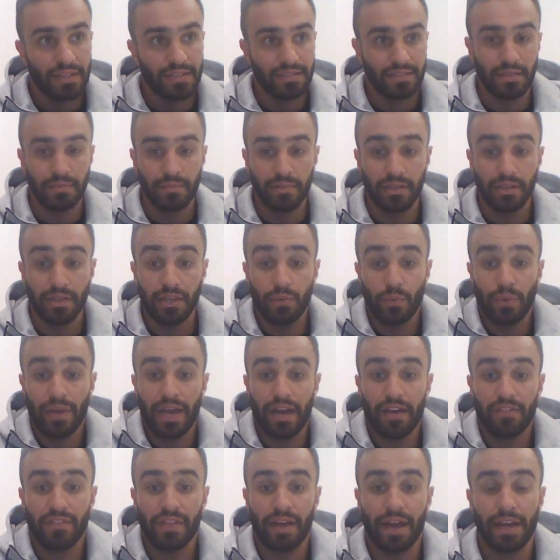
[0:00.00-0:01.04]
Similarly, we
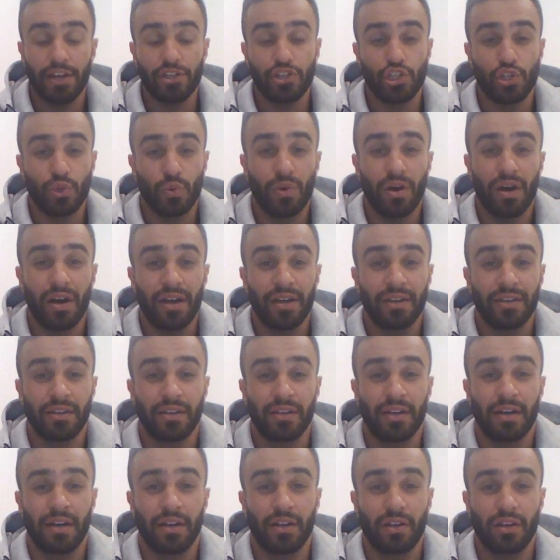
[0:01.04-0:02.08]
have the HUR
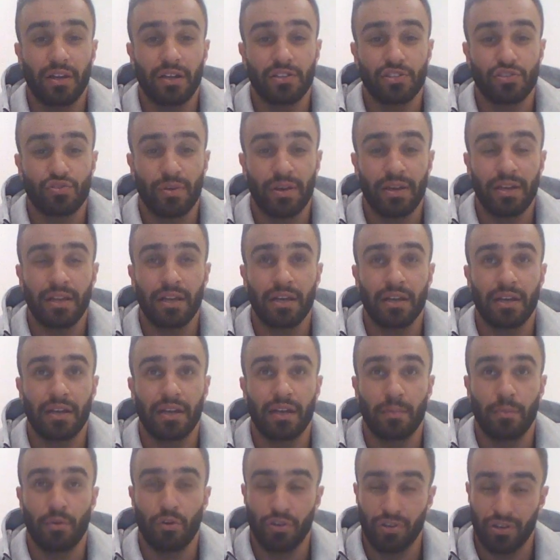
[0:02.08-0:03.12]
in Australia,
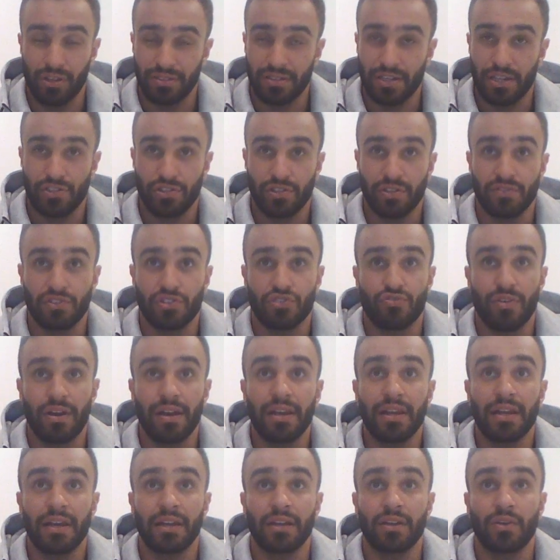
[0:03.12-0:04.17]
Organisation of
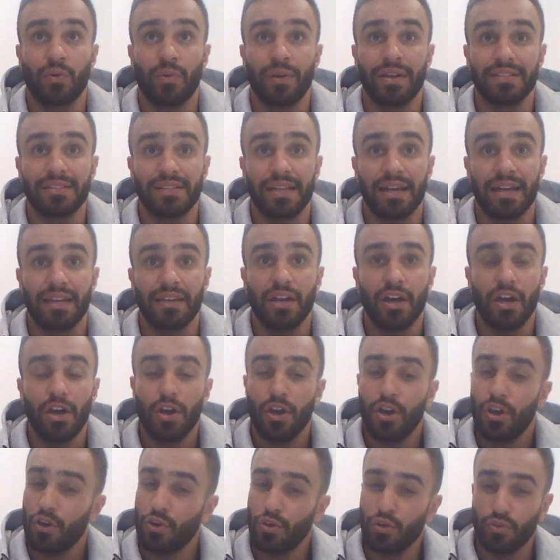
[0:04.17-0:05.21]
Australia in Queensland,
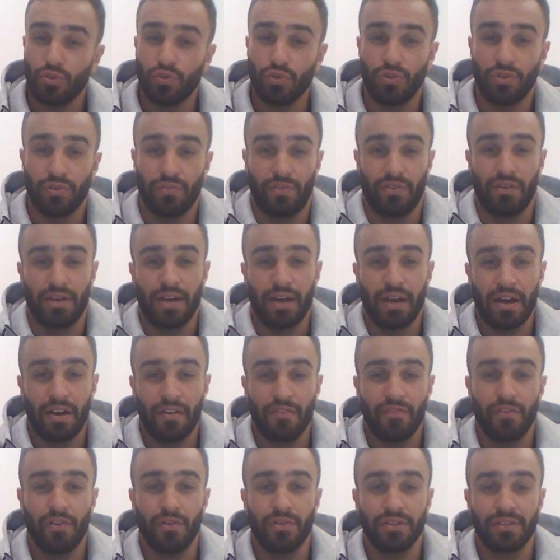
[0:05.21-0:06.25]
who do
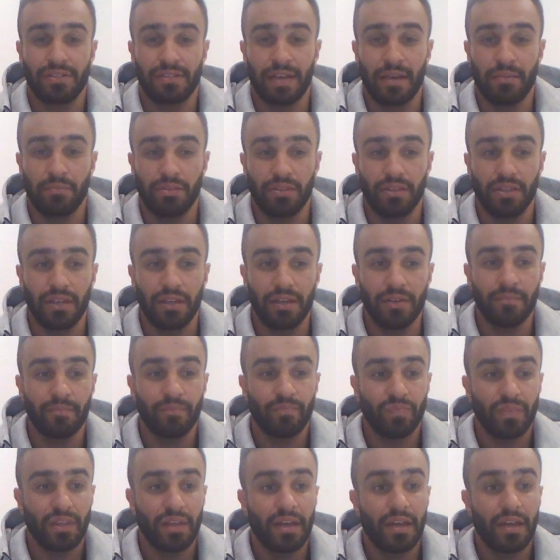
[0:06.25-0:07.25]
the very same thing.